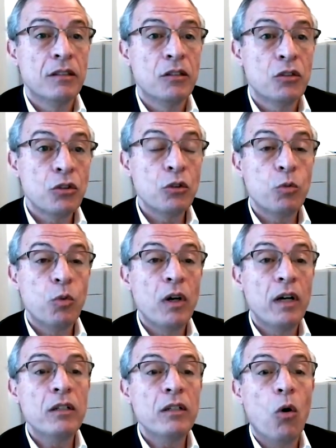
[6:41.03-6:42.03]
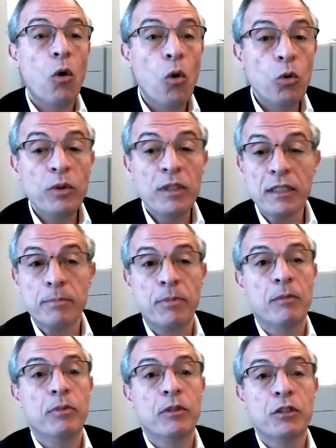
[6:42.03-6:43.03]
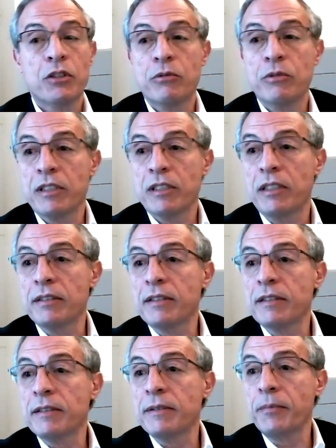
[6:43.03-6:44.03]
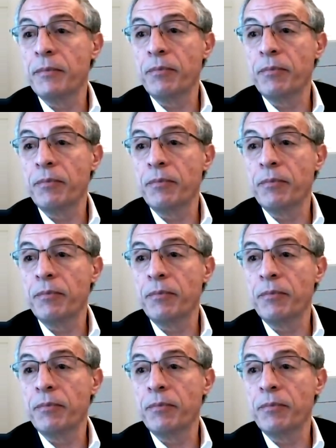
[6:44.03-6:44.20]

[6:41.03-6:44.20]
Should one always publish results?